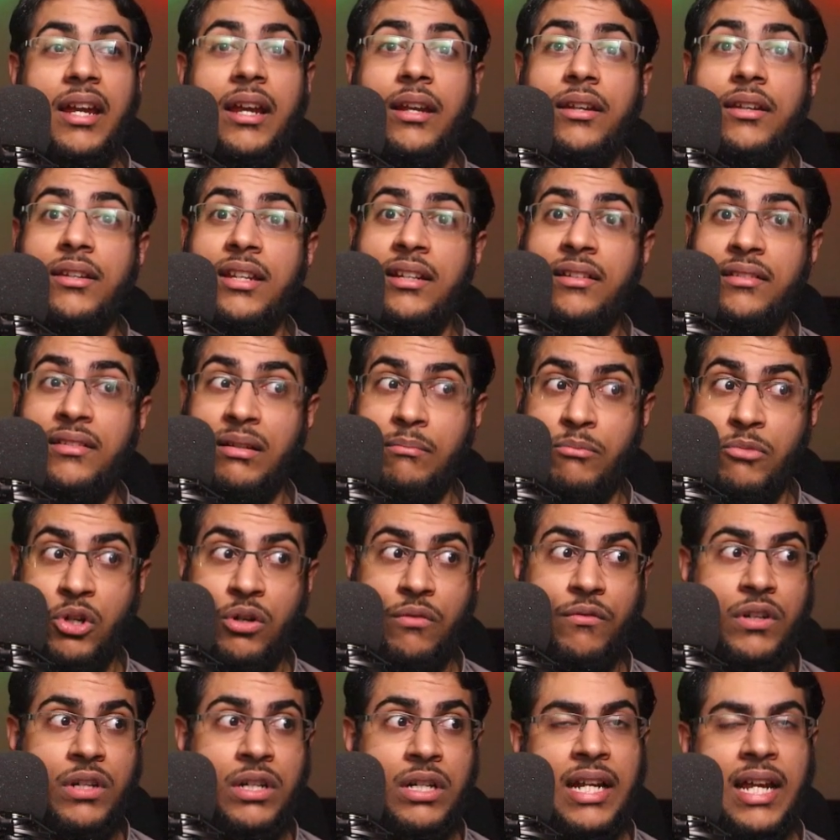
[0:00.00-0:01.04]
It needs some
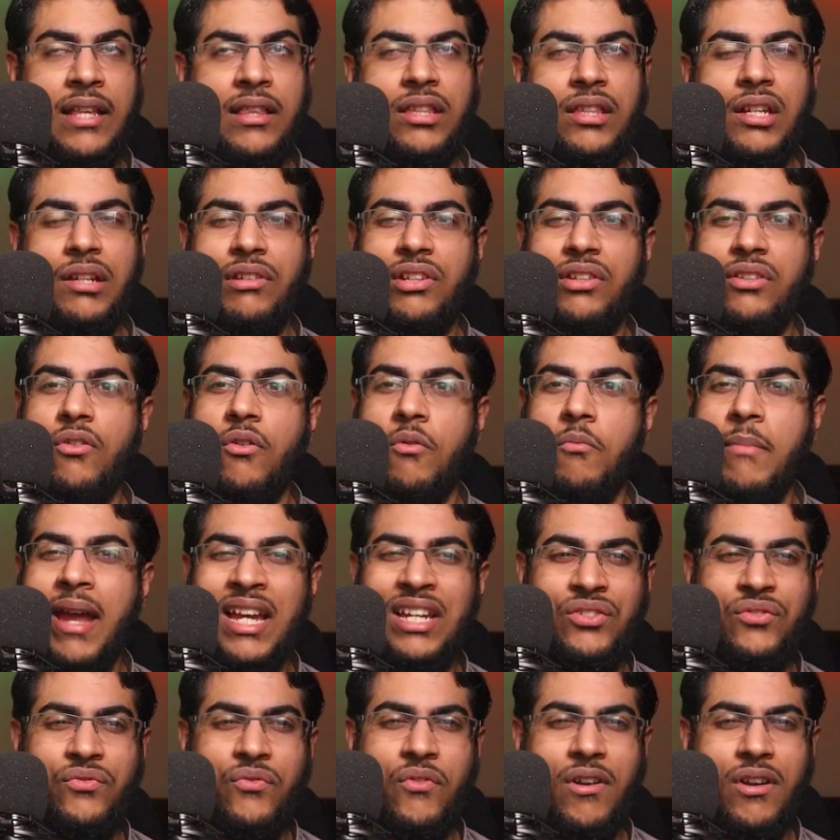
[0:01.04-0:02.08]
more work and there is no
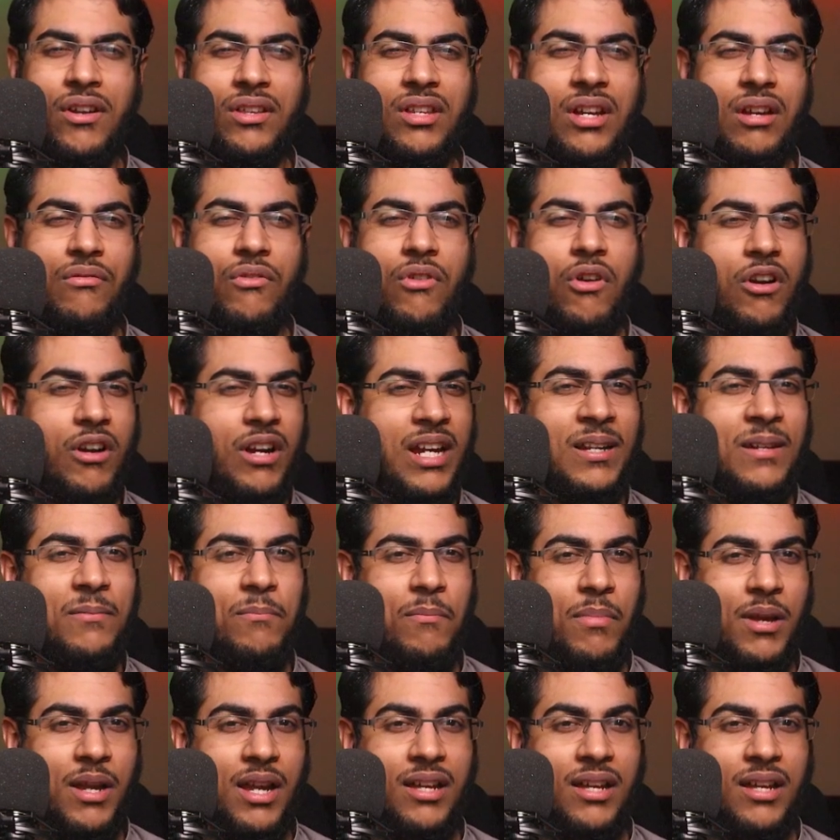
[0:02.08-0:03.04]
mesh for the rocket,